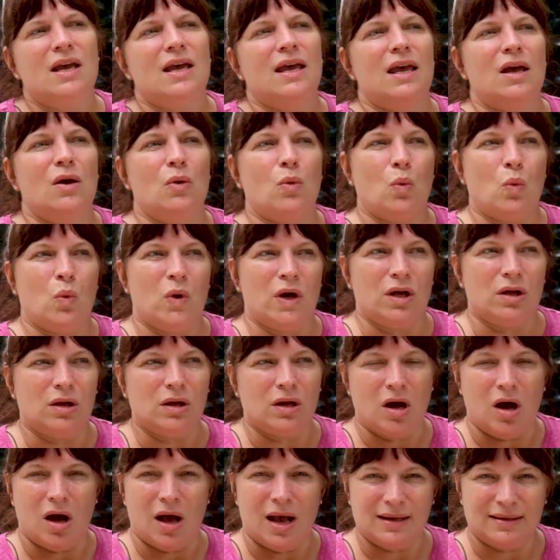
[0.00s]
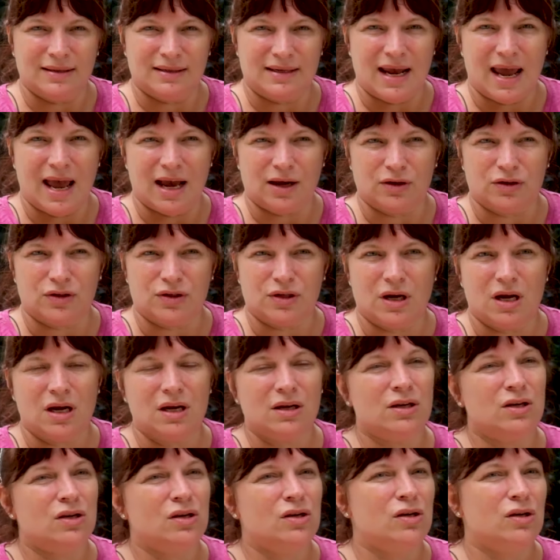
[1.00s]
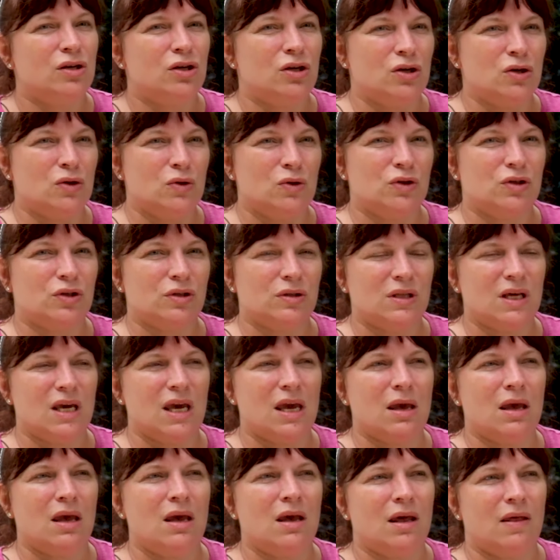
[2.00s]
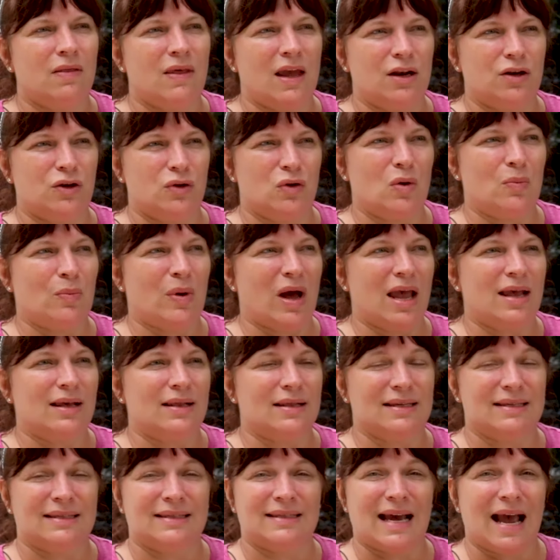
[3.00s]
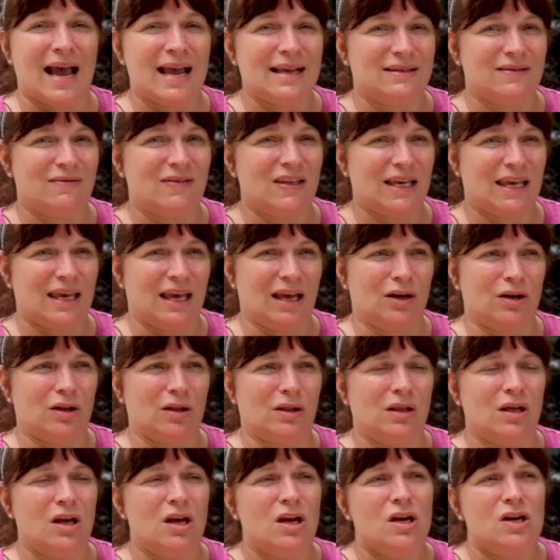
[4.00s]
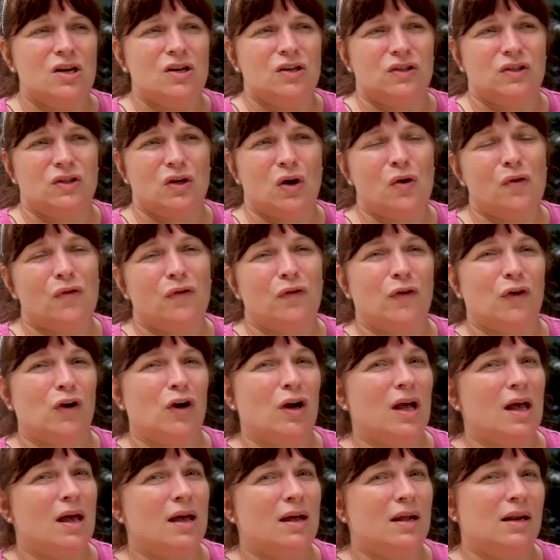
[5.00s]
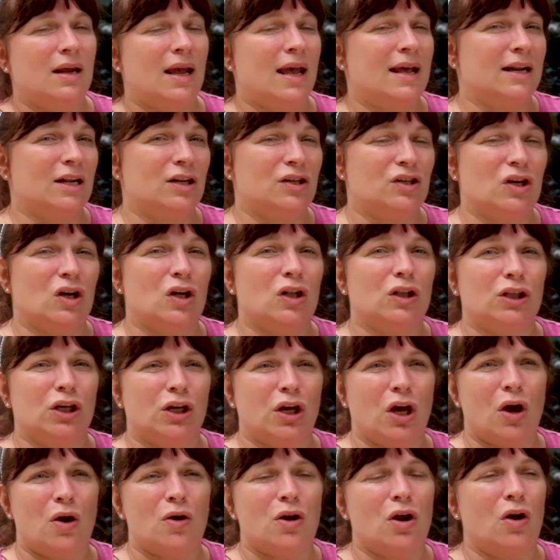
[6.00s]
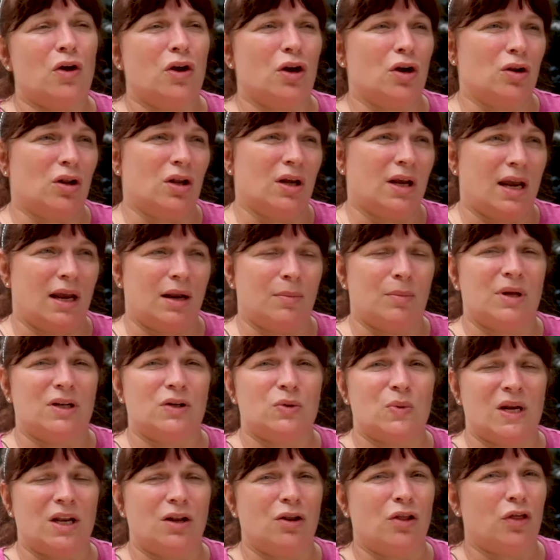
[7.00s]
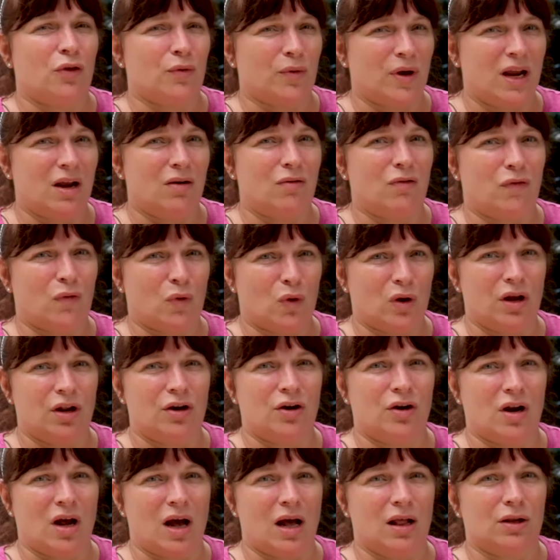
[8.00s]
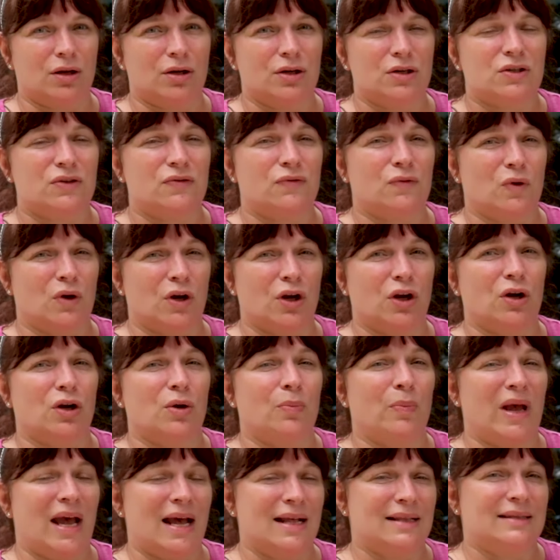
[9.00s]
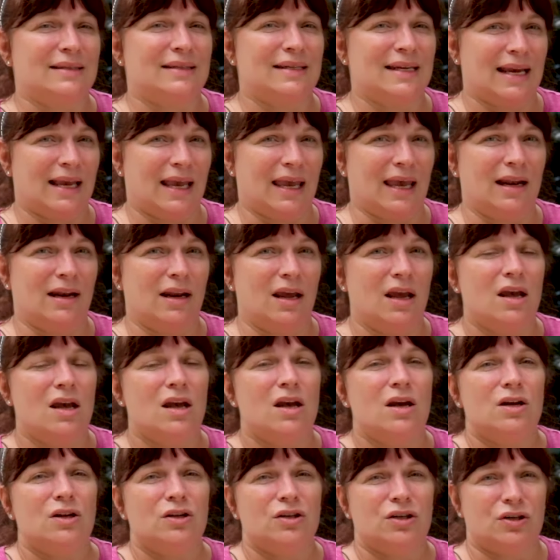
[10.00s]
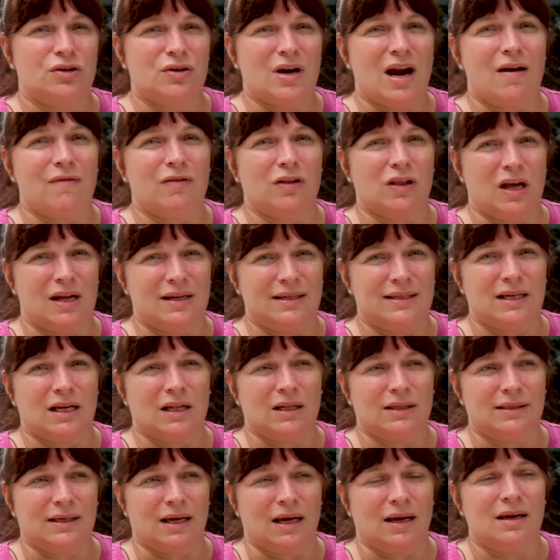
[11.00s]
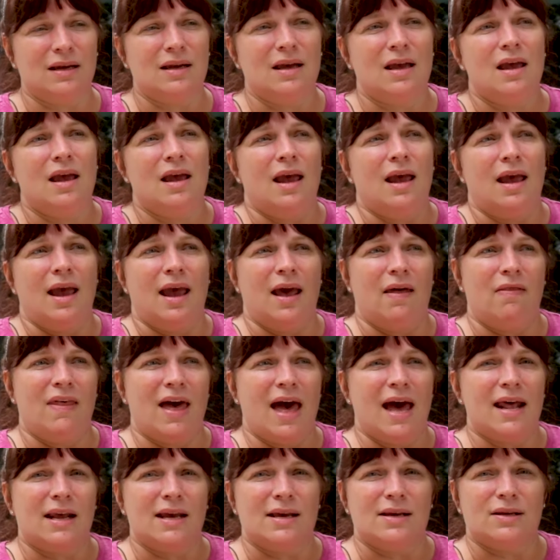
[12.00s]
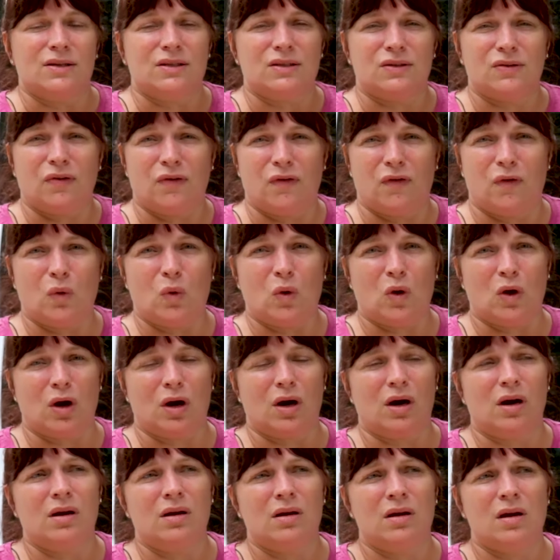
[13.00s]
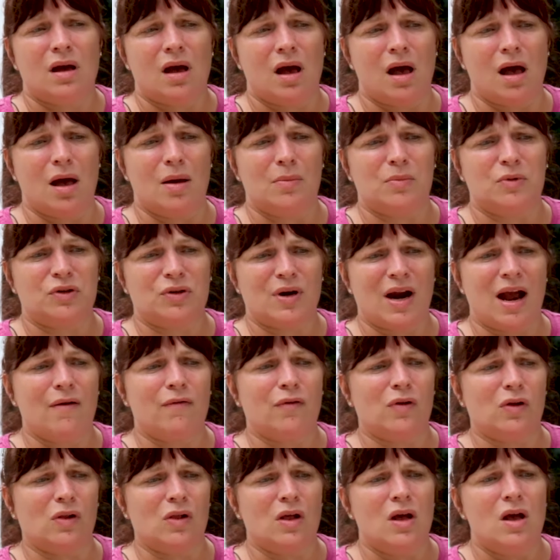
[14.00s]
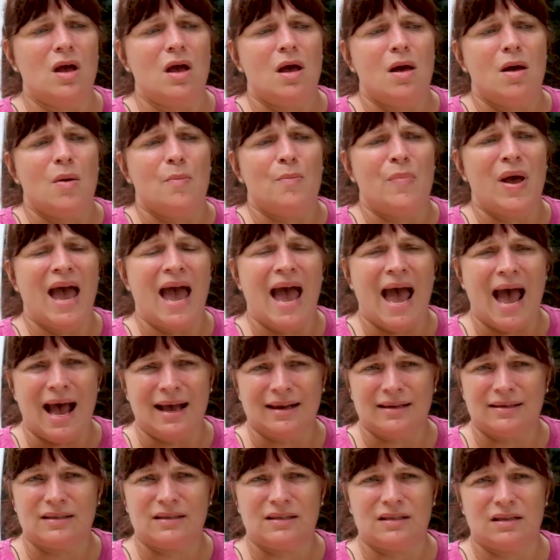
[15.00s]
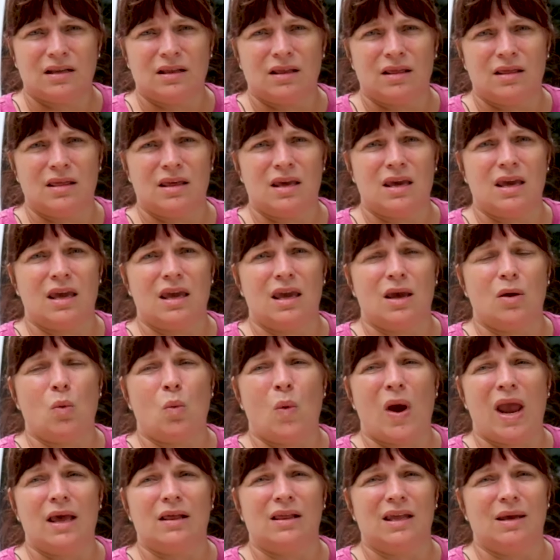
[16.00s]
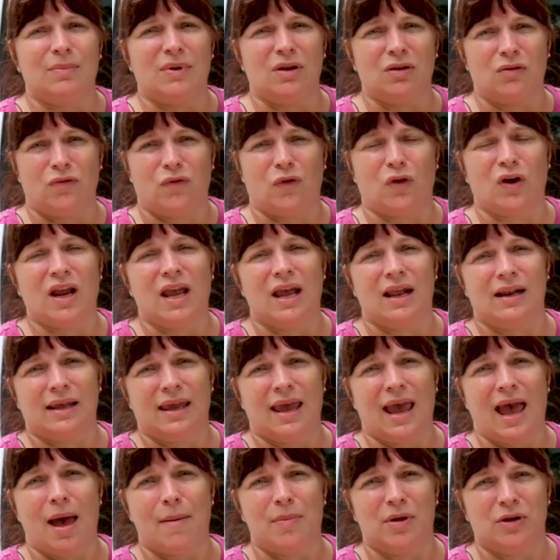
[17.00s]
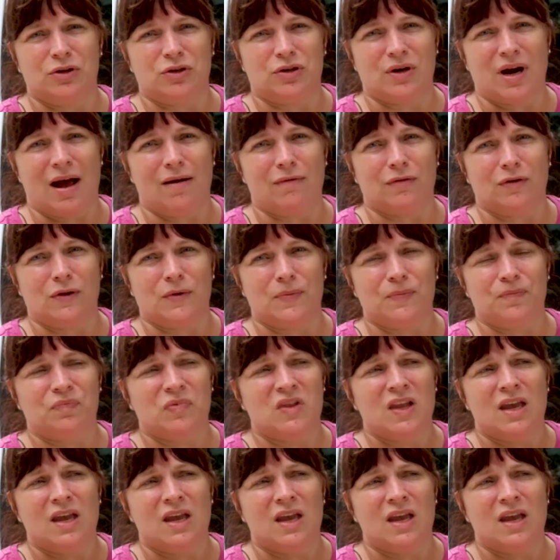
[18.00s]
It will cost extra. Usually they do it by the size of the kennel. So for an adult Lagotto, you're looking between $300 and $400 for your pet's ticket to travel on Delta. And that is for travel past the weight limit for in-cabin travel.